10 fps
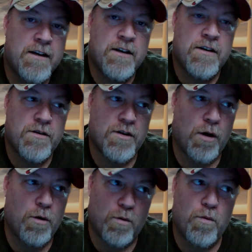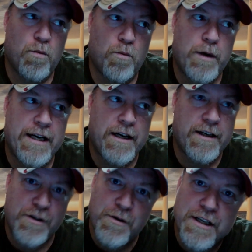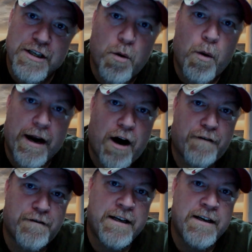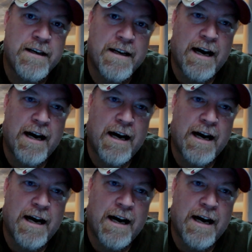So we do this quite often.